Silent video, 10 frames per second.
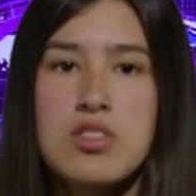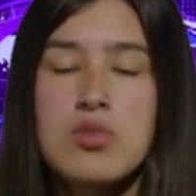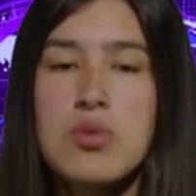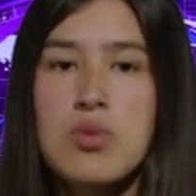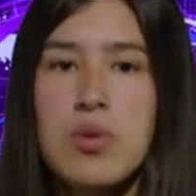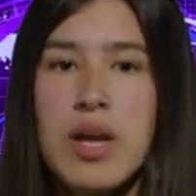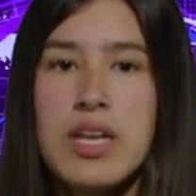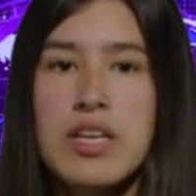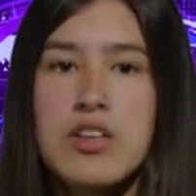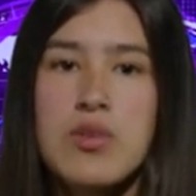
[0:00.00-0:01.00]
dual
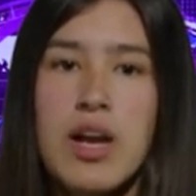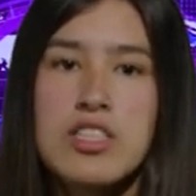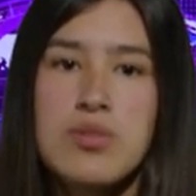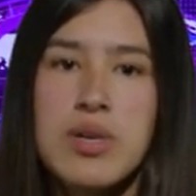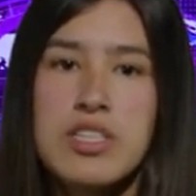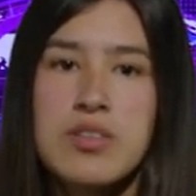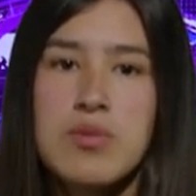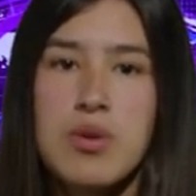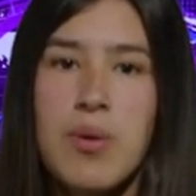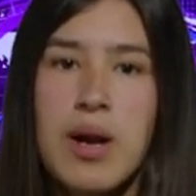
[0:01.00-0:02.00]
credit, graduation
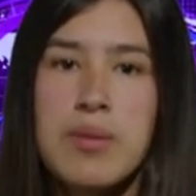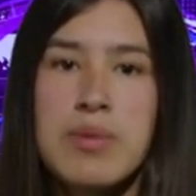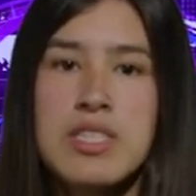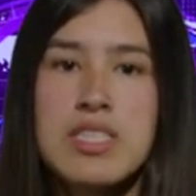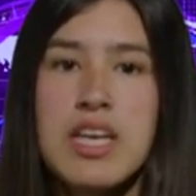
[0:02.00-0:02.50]
requirements,